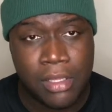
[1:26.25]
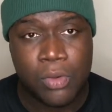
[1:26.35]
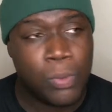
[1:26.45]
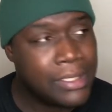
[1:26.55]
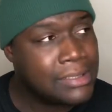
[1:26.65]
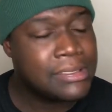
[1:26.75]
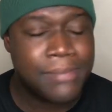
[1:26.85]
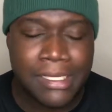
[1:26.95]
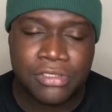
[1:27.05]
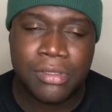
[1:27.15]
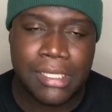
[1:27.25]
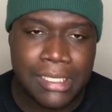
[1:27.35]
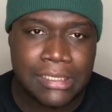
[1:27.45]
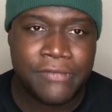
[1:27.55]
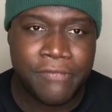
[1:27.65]
We need to make sure that
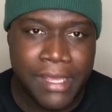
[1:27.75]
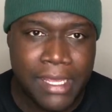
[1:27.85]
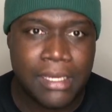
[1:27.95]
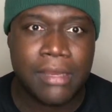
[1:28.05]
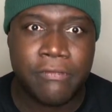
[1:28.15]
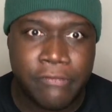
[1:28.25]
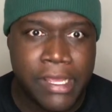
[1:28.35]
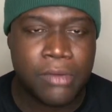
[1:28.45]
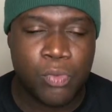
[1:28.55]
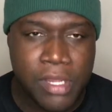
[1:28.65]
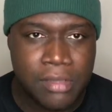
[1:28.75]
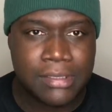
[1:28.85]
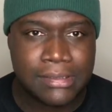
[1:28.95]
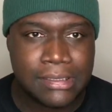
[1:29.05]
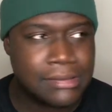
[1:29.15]
he's fed and fed well
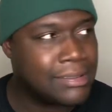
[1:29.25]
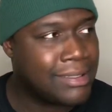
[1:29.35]
this season.